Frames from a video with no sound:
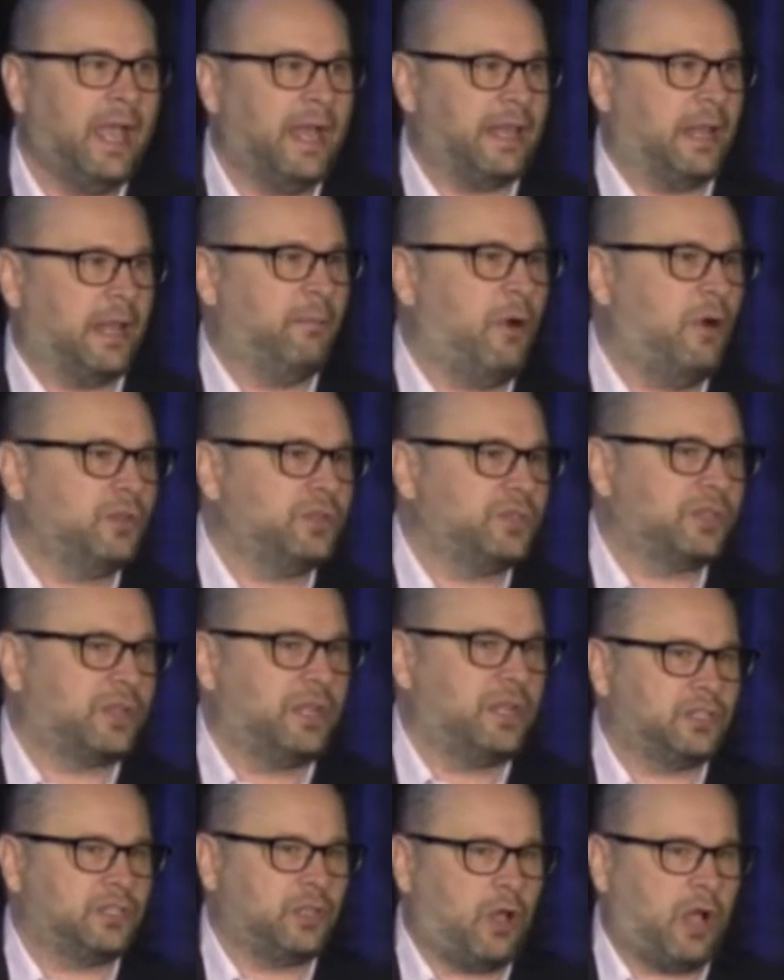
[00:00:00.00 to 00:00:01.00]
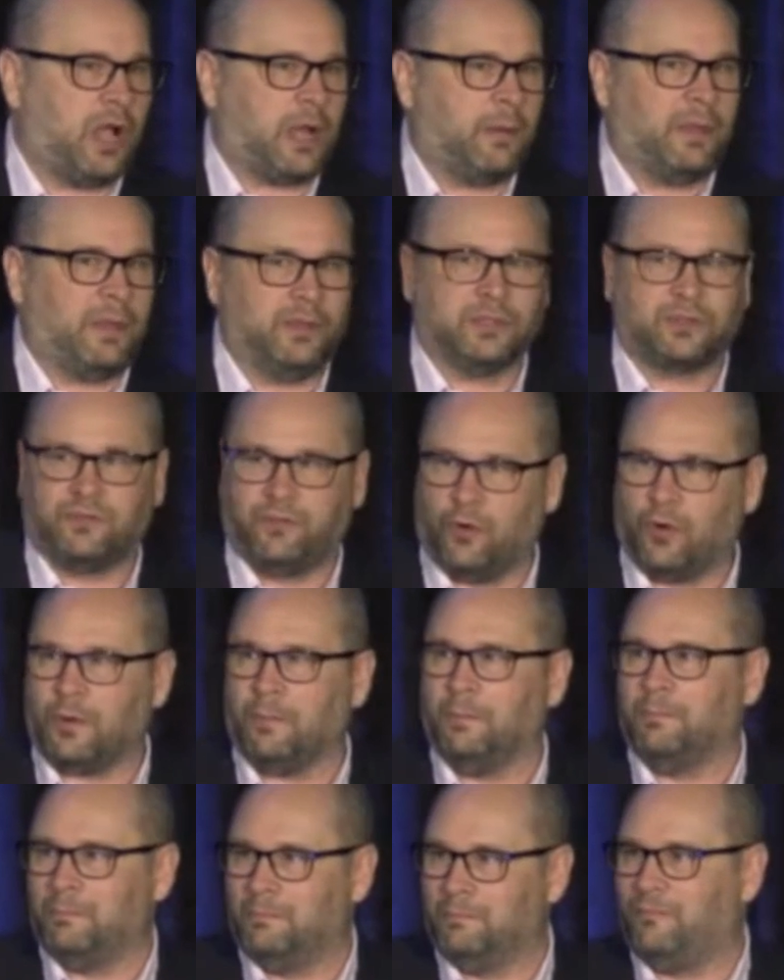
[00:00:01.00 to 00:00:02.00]
And I'm also to talk about, there's
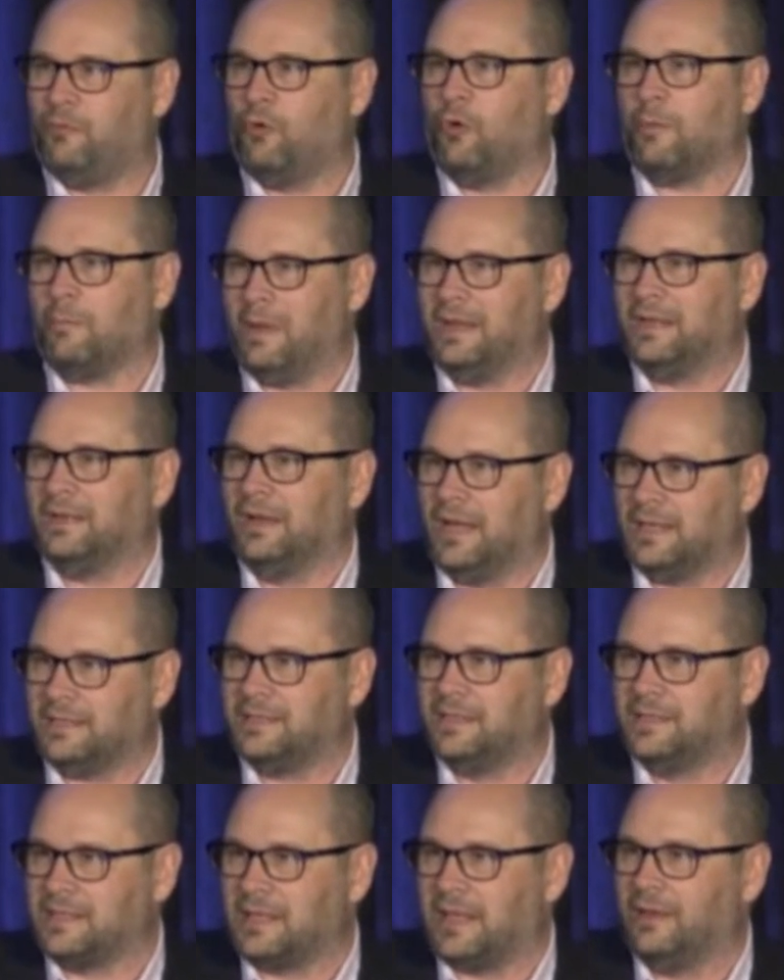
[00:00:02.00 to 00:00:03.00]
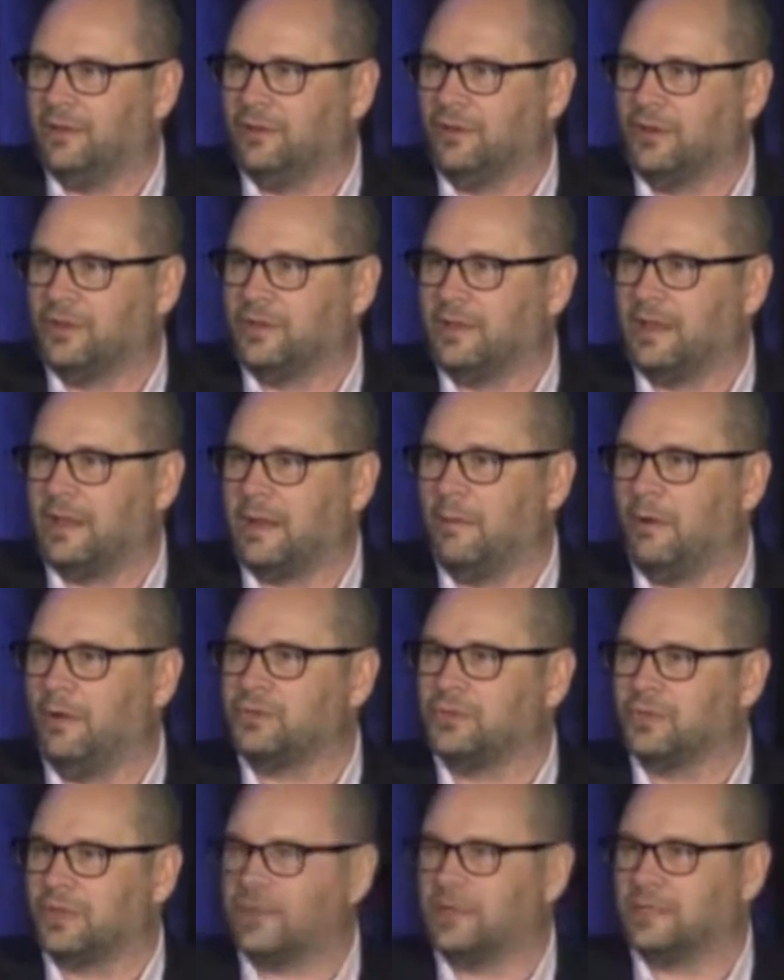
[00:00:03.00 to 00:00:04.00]
four main lessons I learned, and then I'm
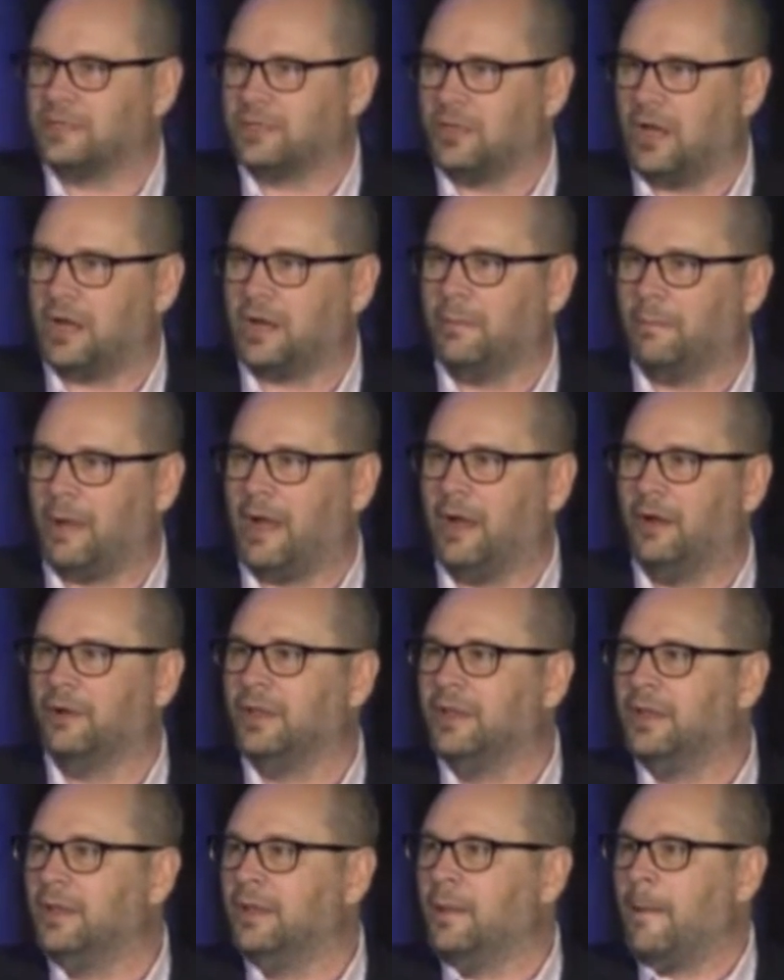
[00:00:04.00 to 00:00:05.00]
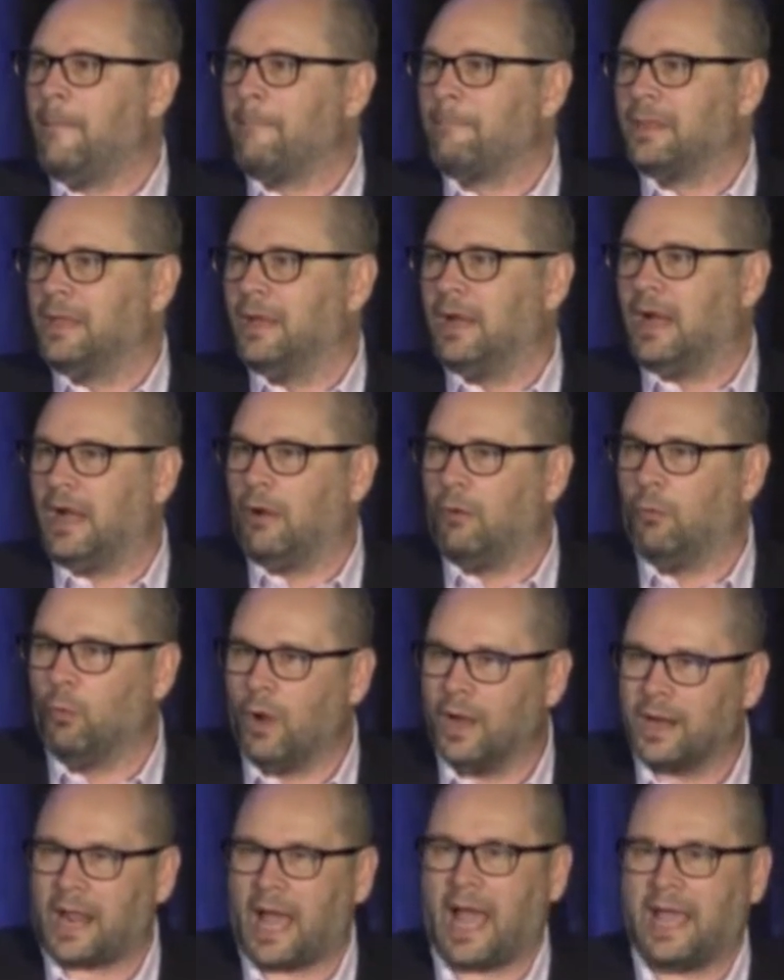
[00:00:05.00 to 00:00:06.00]
also going to talk about
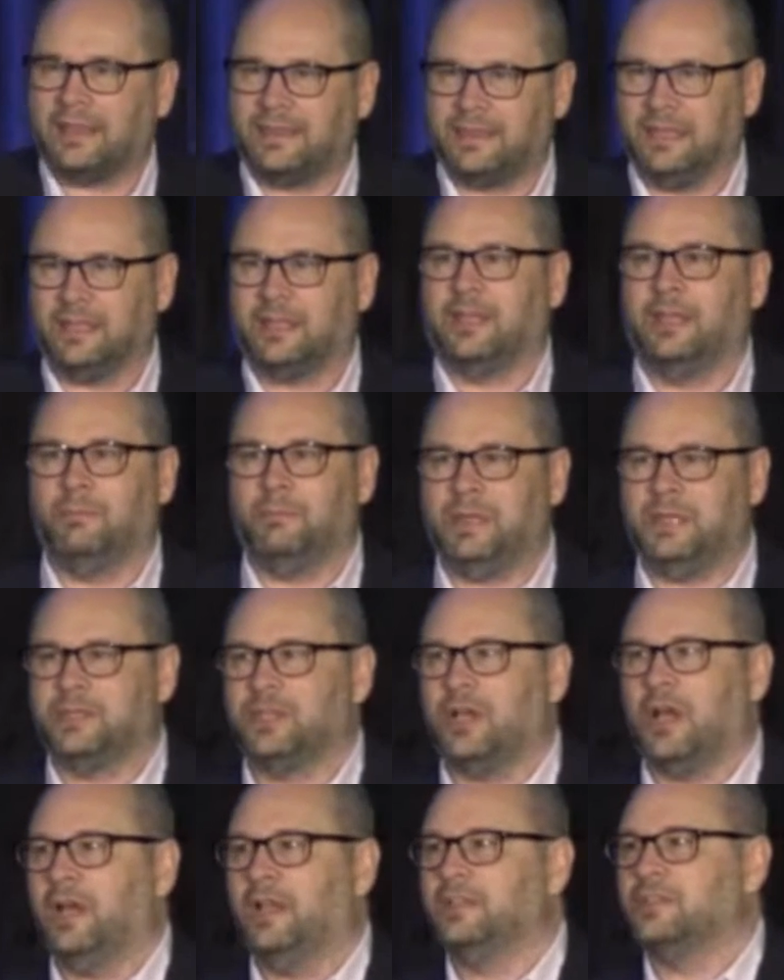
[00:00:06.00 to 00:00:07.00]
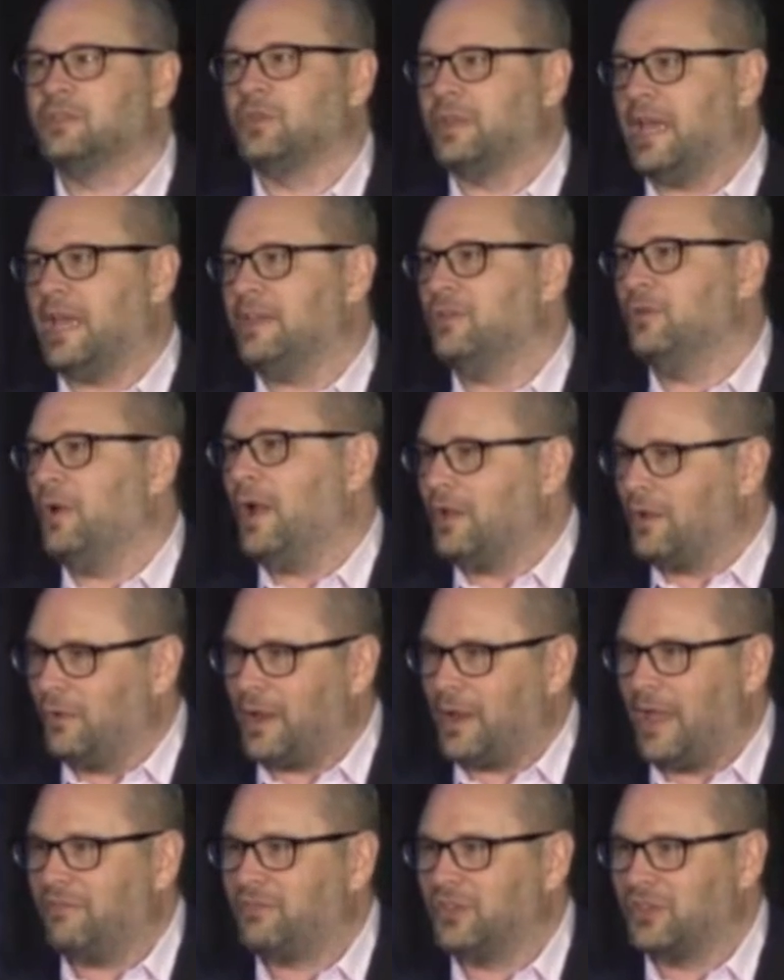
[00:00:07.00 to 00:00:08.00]
what I think can be done so that you
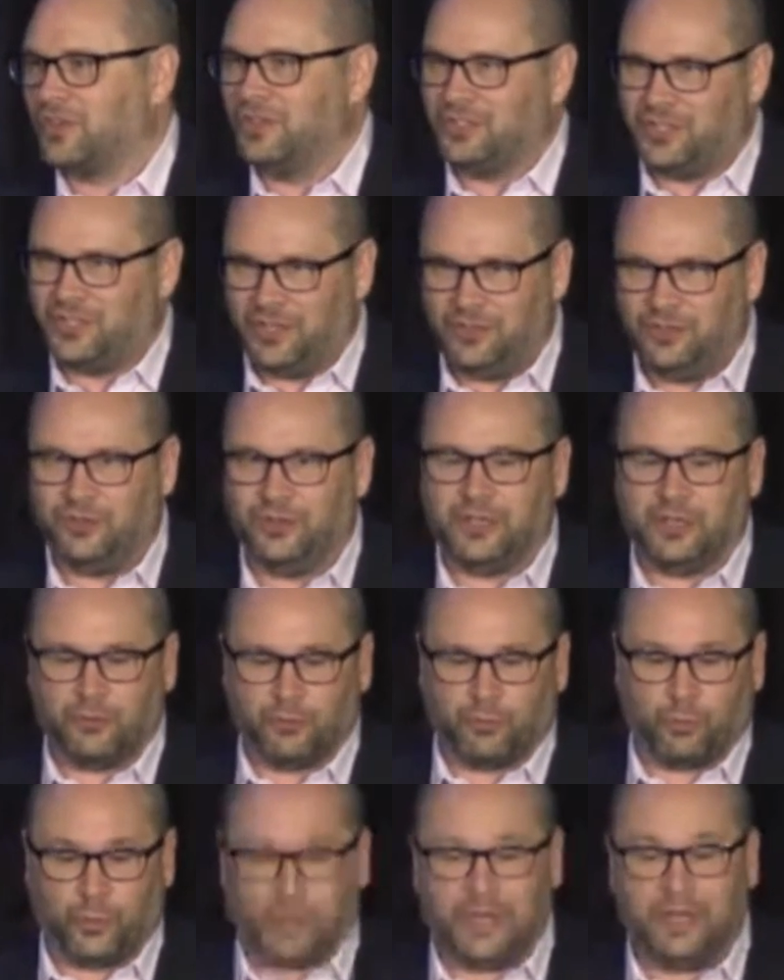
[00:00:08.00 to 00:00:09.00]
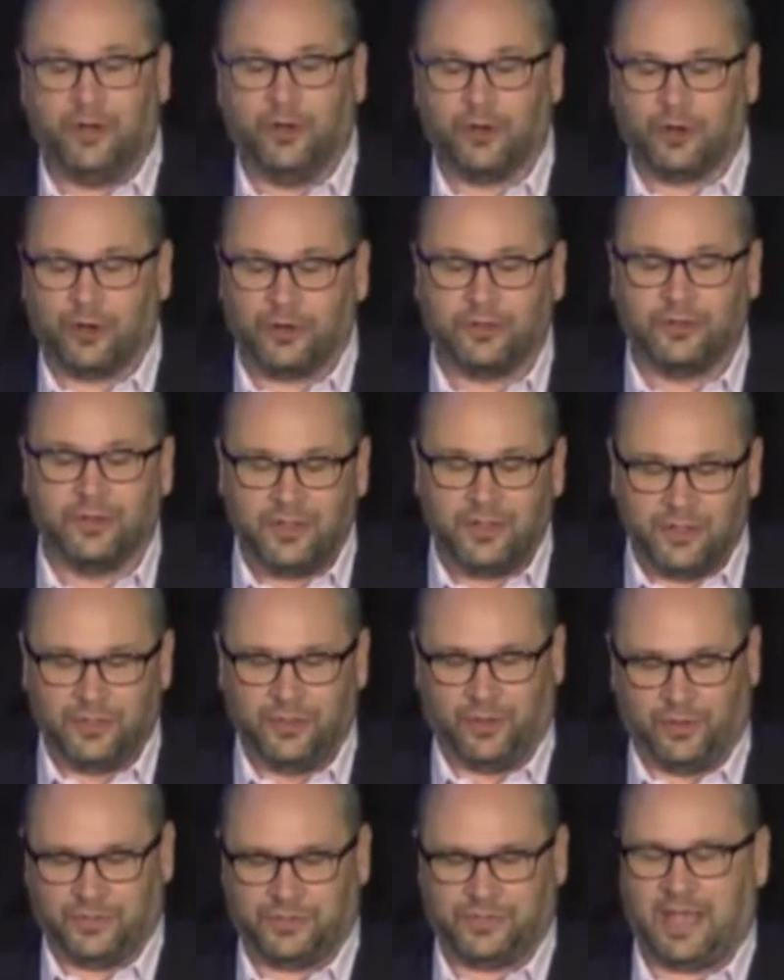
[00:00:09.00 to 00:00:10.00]
don't have to continually relearn
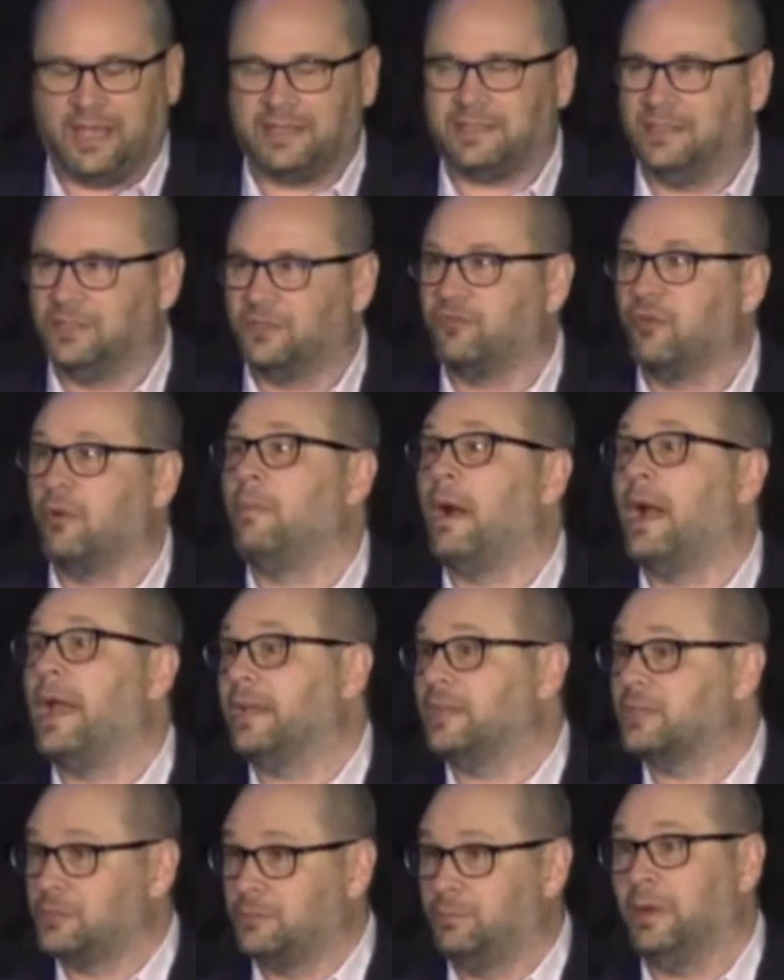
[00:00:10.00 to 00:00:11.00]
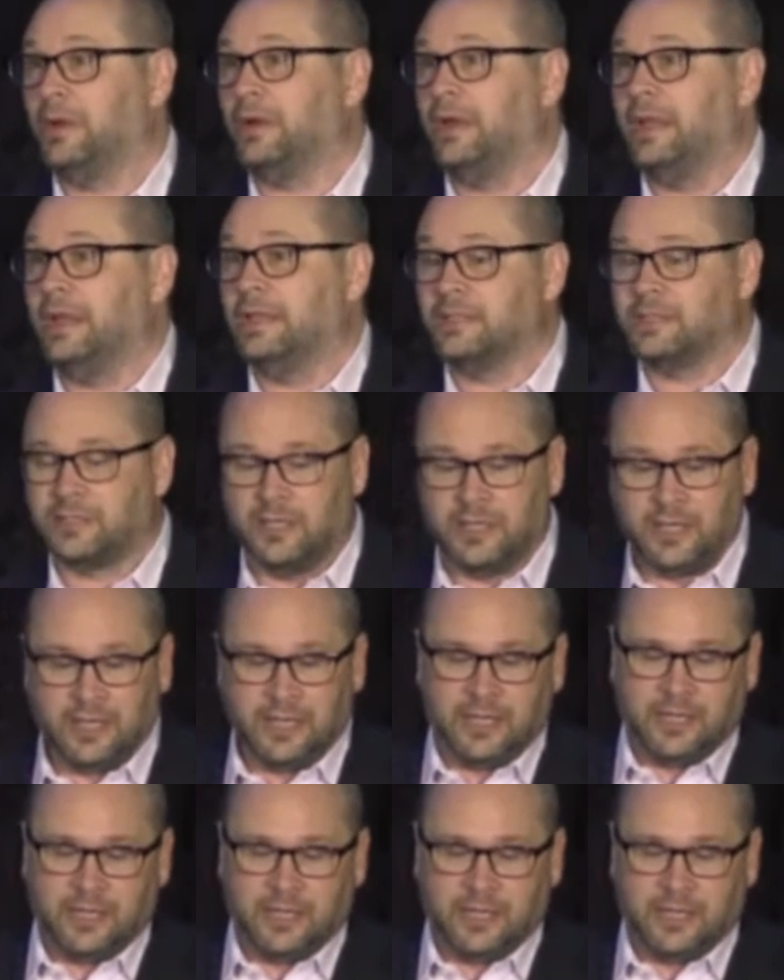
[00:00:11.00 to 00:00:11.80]
those lessons from my experience.